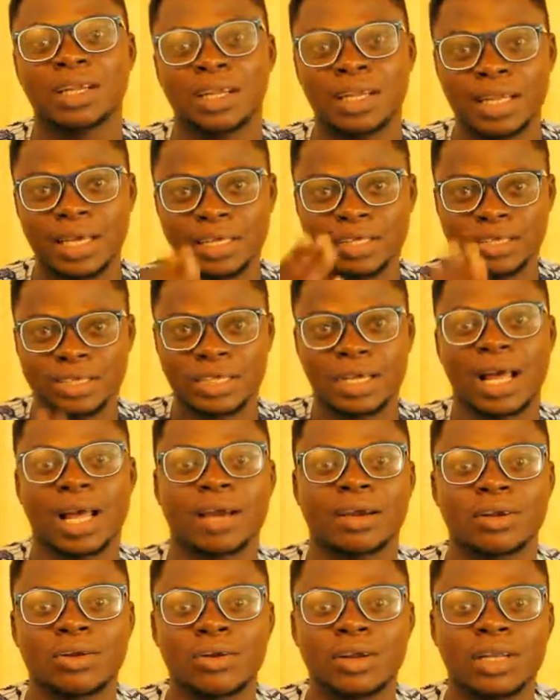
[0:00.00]
let's
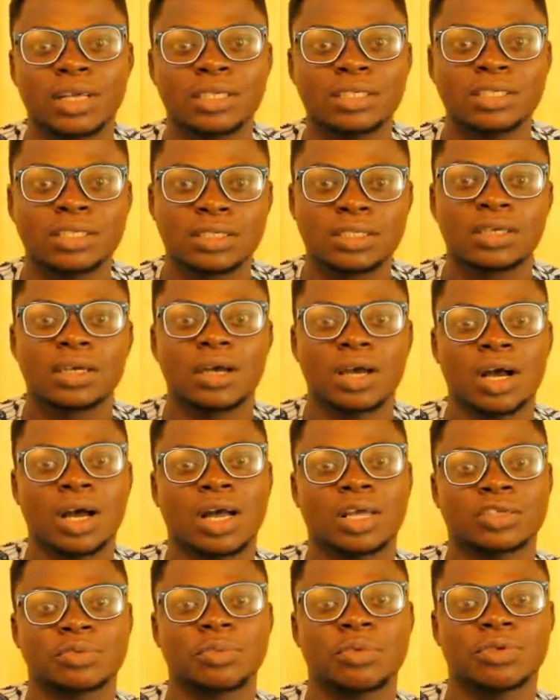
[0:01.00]
acknowledge
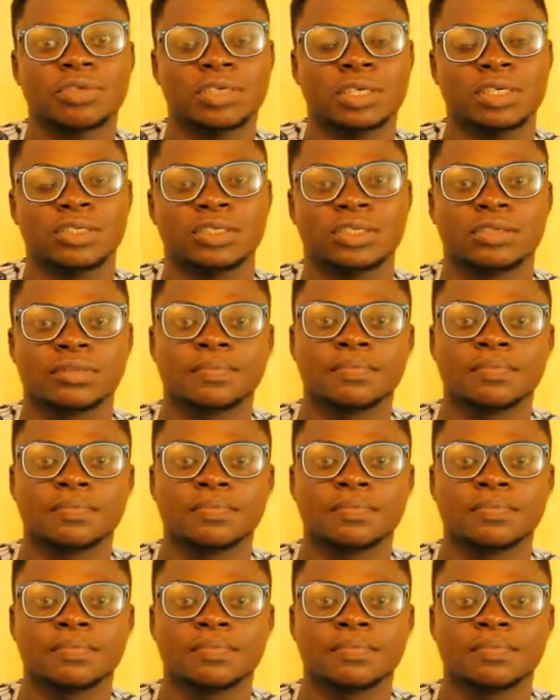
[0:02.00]
our sponsors.